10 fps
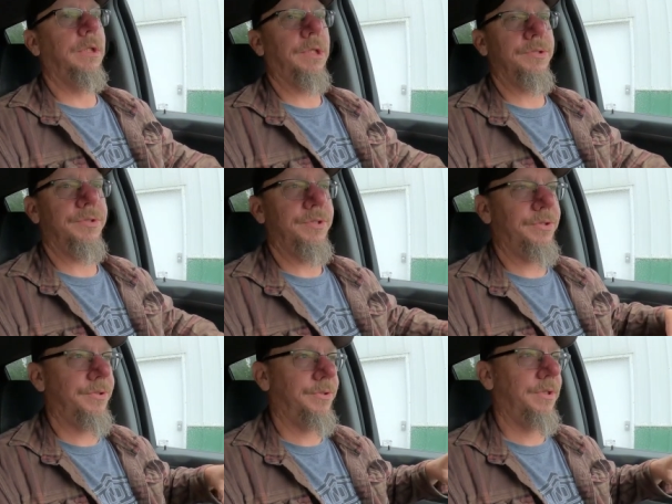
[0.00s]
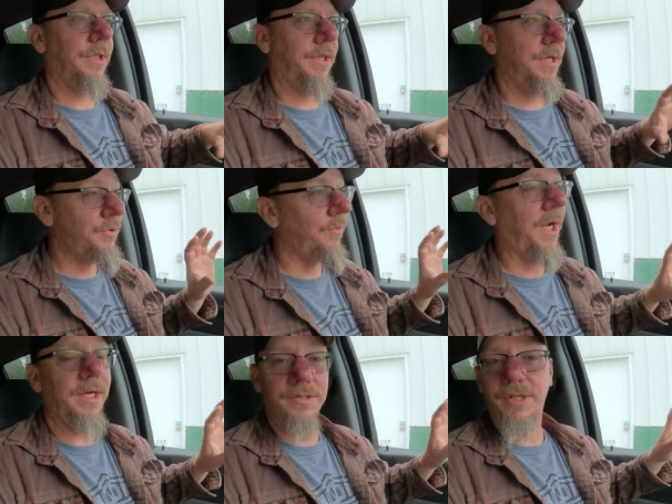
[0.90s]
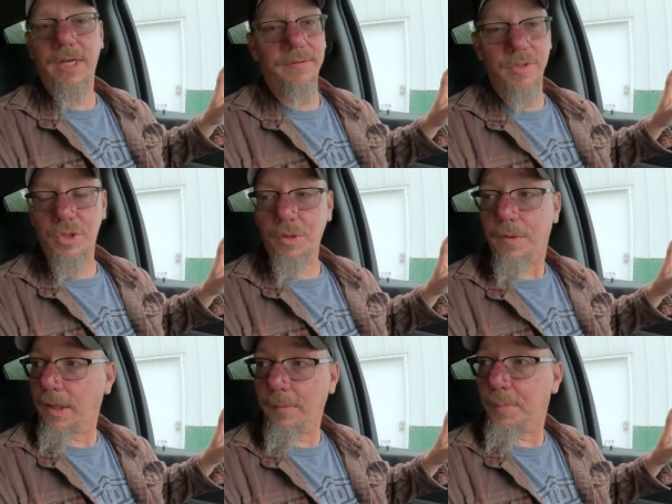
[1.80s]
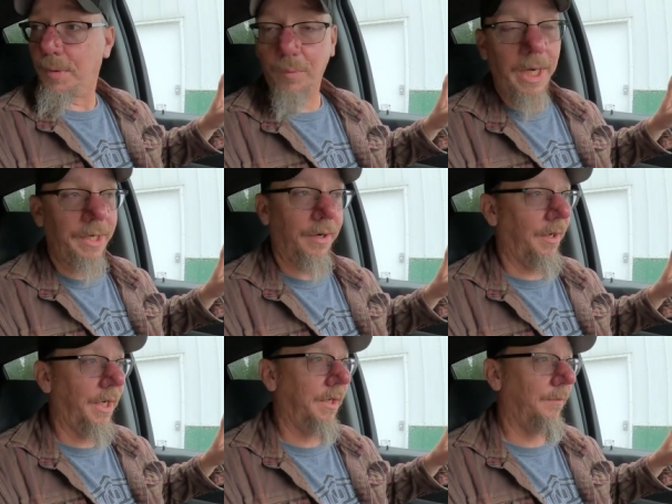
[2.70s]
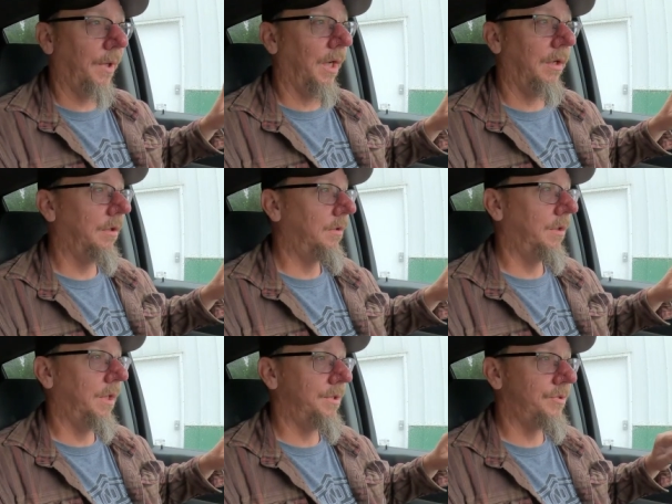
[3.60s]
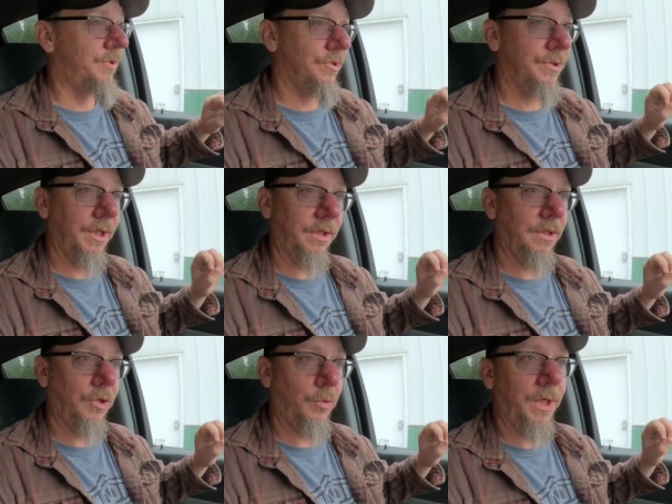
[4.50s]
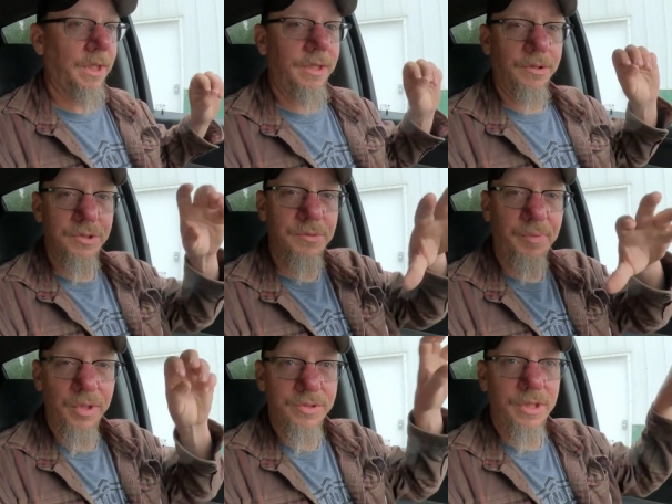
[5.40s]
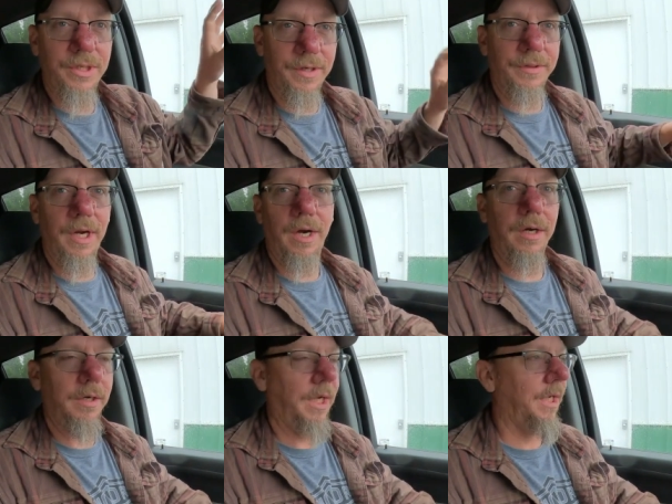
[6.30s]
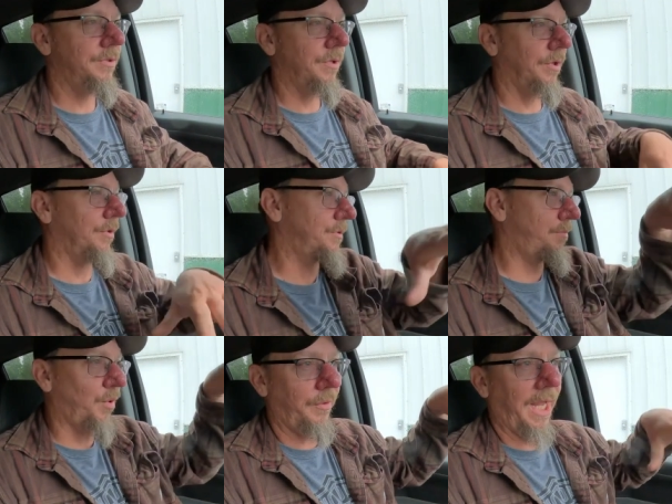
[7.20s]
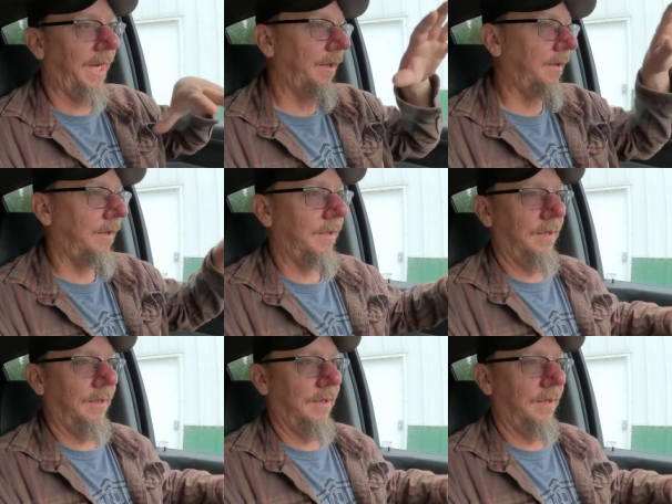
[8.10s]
because this rain is not even showing up on radar anywhere. It's just like quick little spurts here and there, and it's all sporadic.